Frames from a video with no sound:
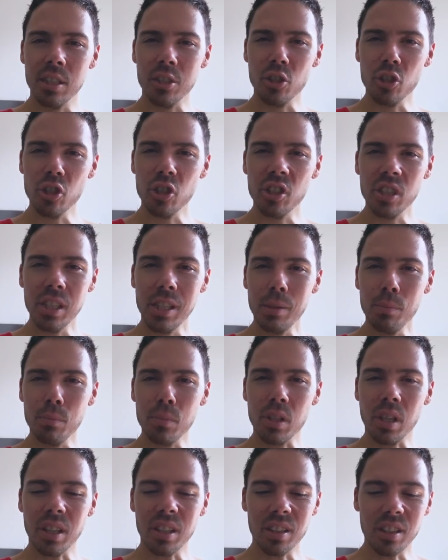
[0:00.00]
It just
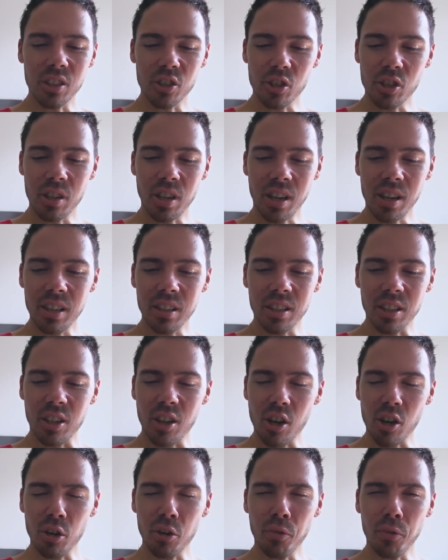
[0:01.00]
seems like this diet, the
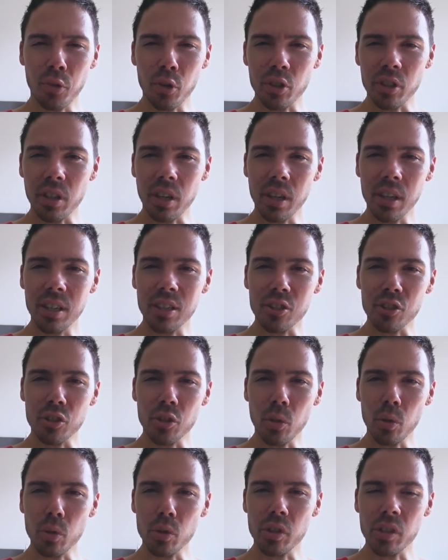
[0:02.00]
carnivore diet, is
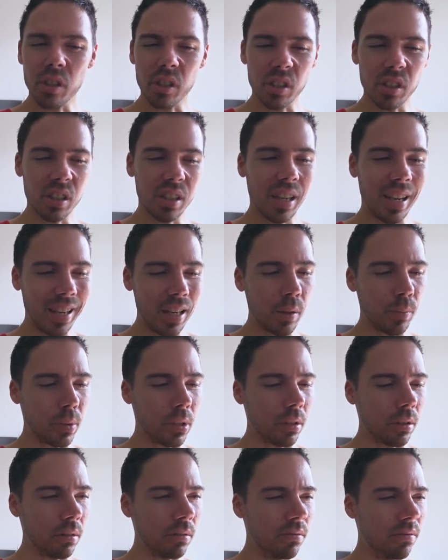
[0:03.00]
so
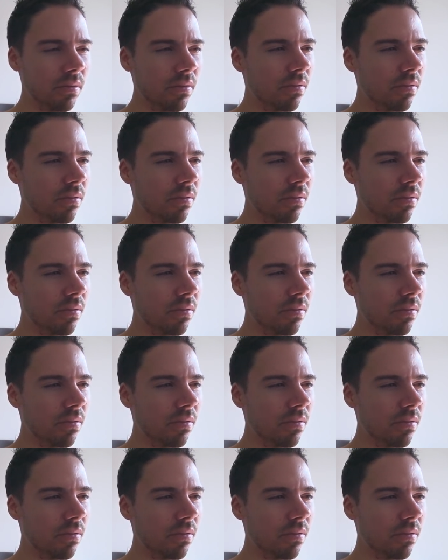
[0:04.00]
sustainable.